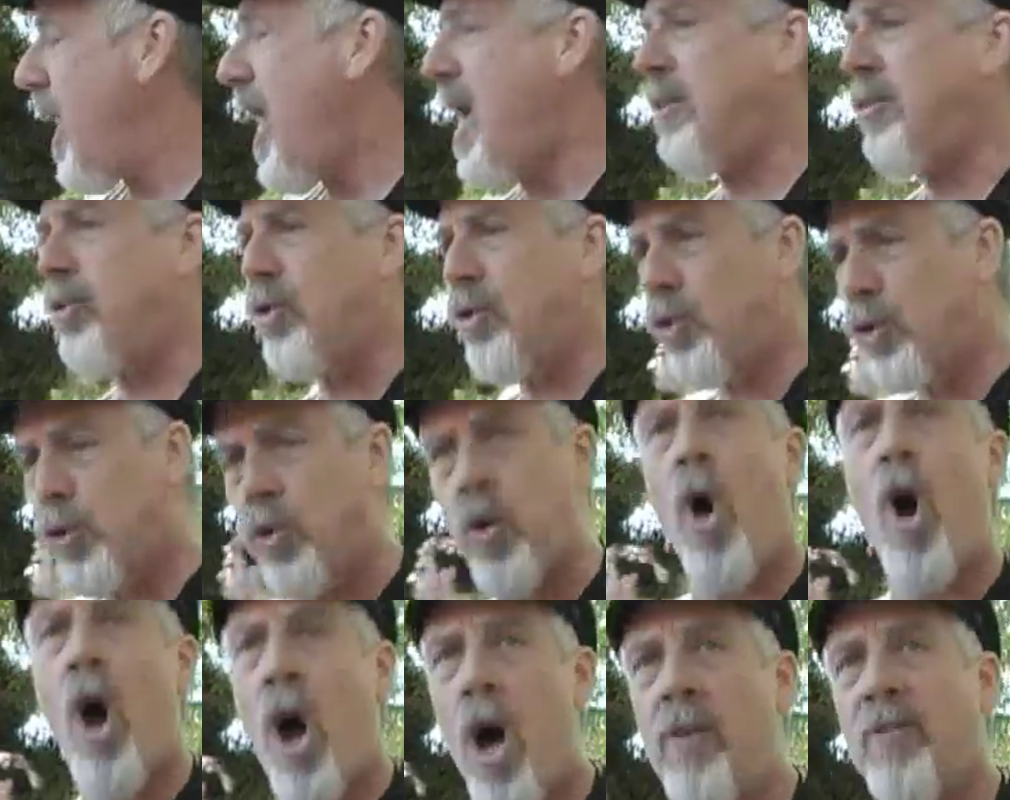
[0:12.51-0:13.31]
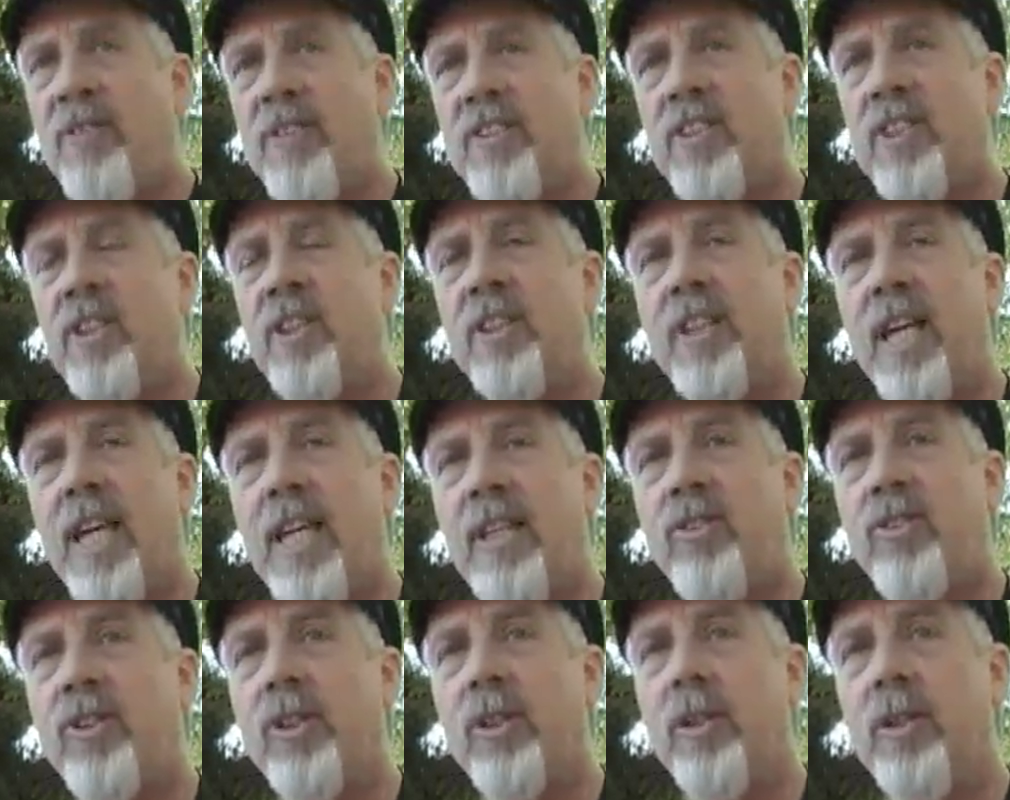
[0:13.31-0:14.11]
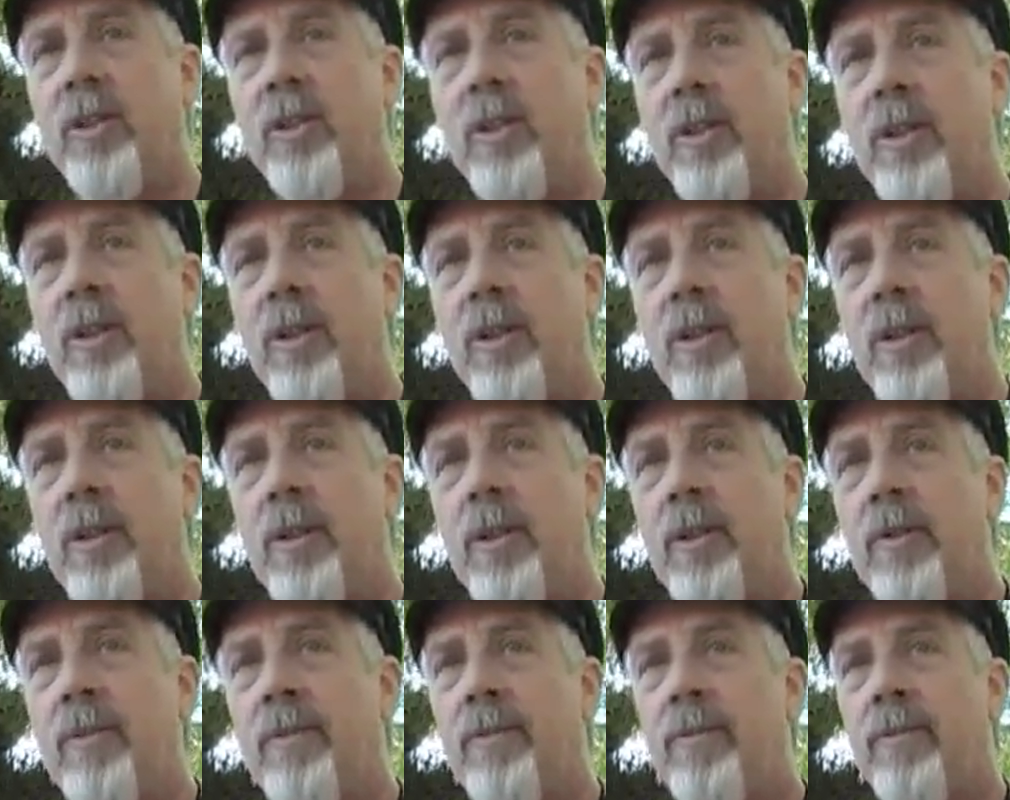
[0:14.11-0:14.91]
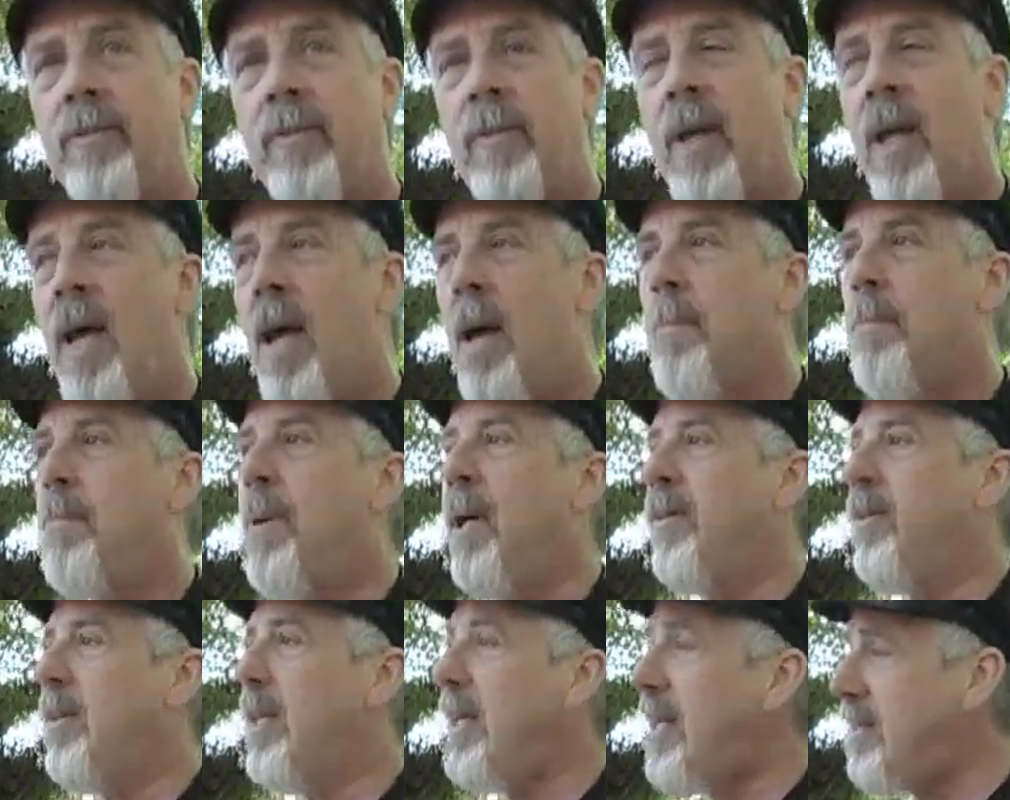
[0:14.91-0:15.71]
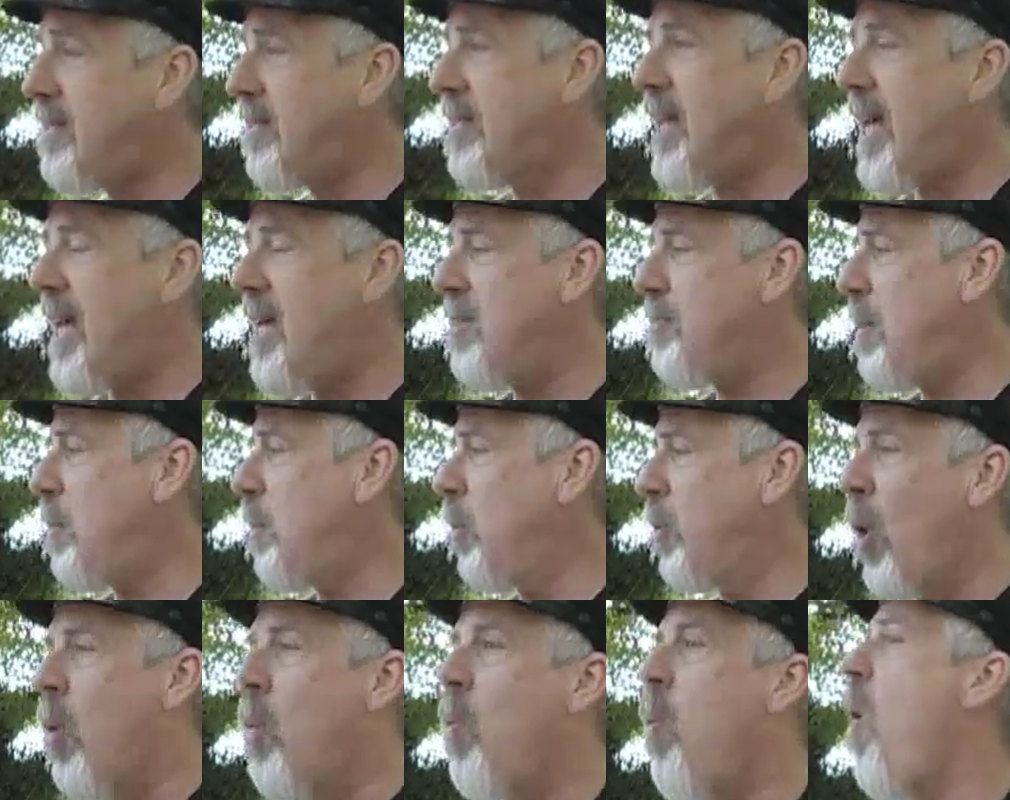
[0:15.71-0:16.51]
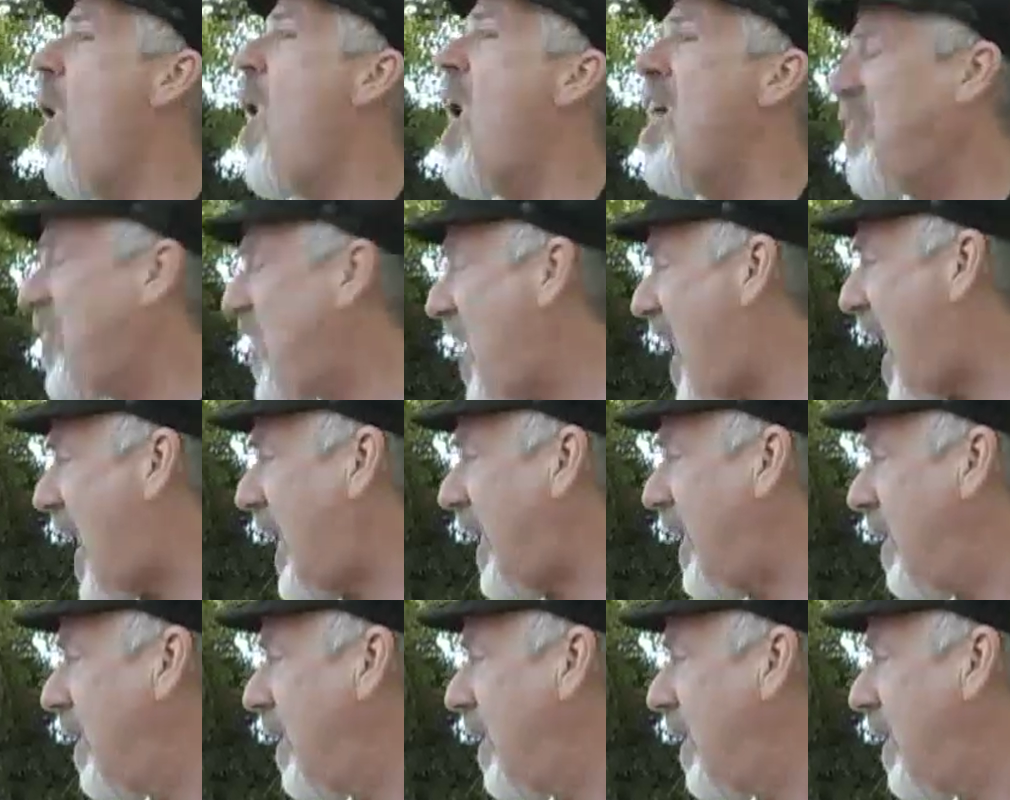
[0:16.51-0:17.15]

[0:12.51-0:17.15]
and strong facilitation. But these days, people don't want that.